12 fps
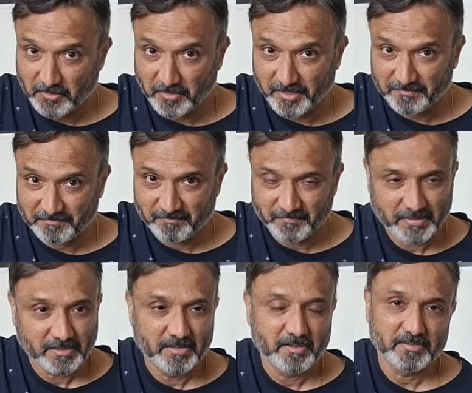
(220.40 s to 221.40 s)
Got it?
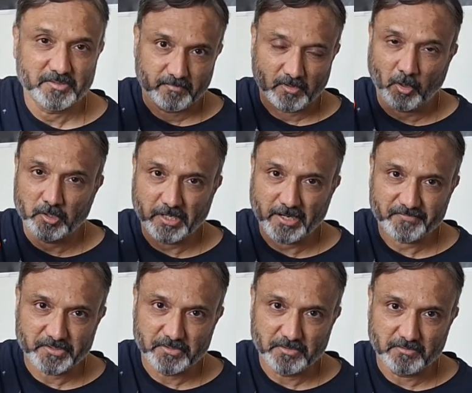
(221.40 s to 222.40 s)
All you
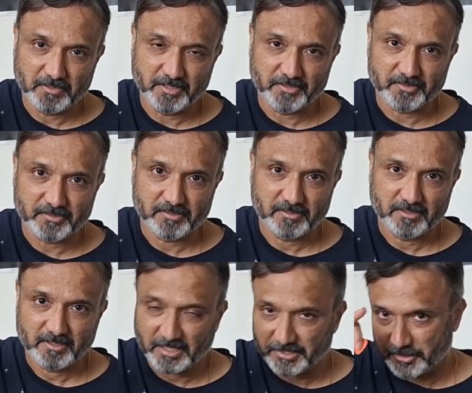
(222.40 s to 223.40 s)
have to do is
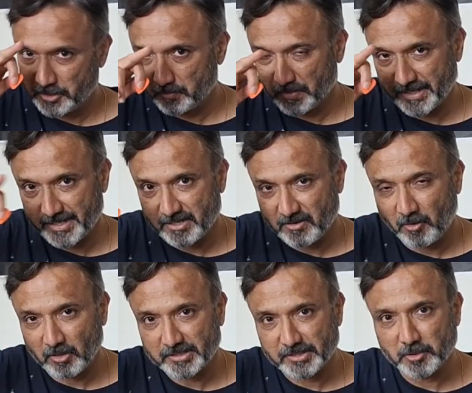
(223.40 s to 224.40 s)
continue playing
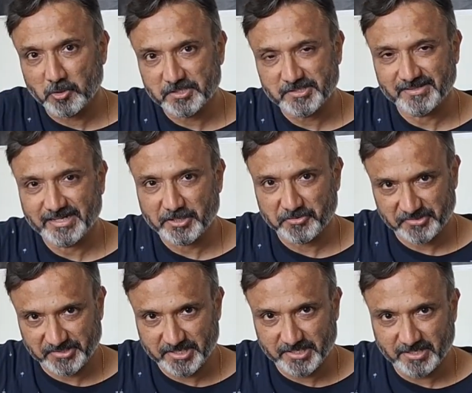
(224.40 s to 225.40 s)
all the notes that you
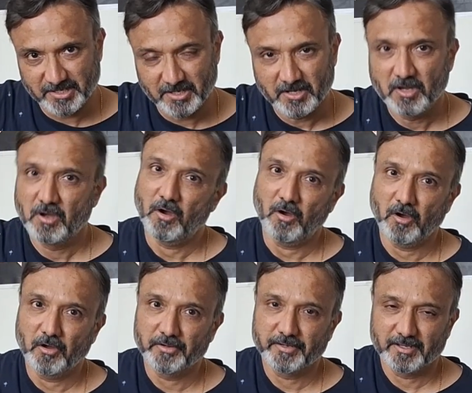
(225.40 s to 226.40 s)
see
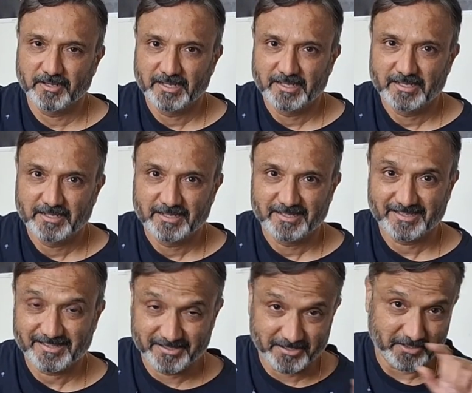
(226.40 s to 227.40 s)
on
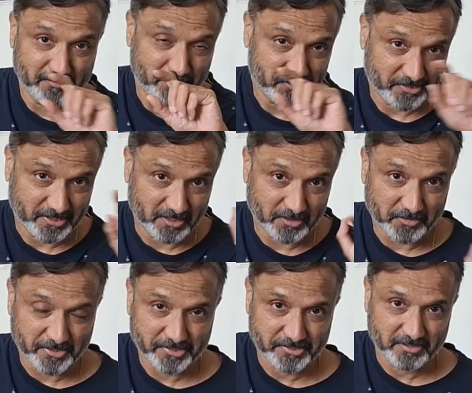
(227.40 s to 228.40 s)
the musical
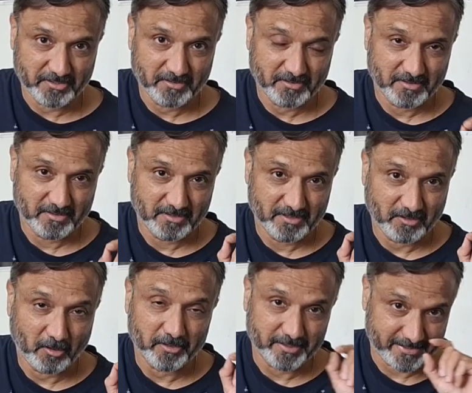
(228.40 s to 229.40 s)
notation
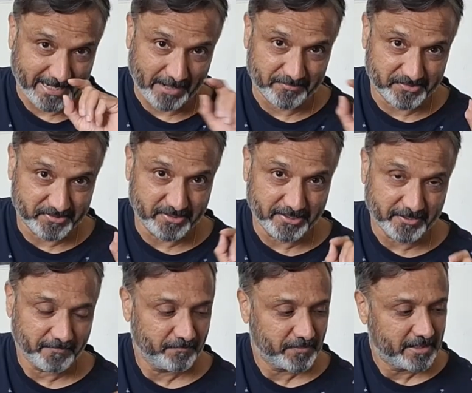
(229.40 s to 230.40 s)
or the tabs
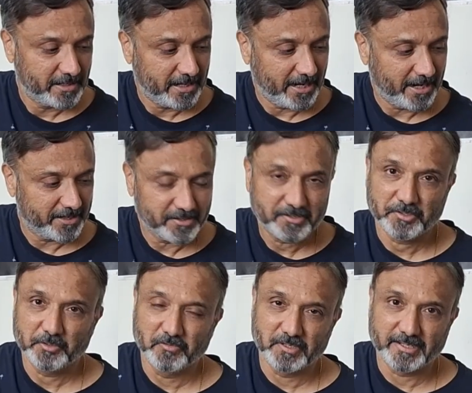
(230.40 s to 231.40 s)
there, and
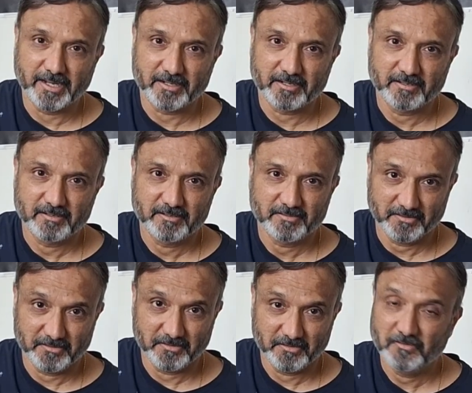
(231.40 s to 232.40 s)
you will get
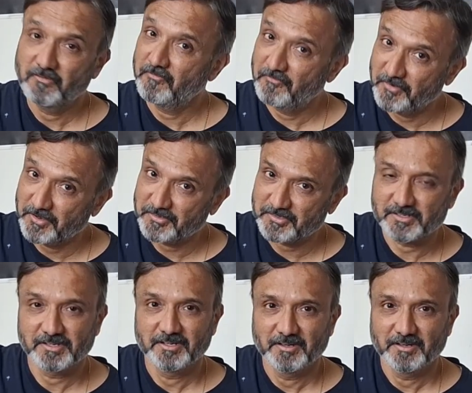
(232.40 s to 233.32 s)
the first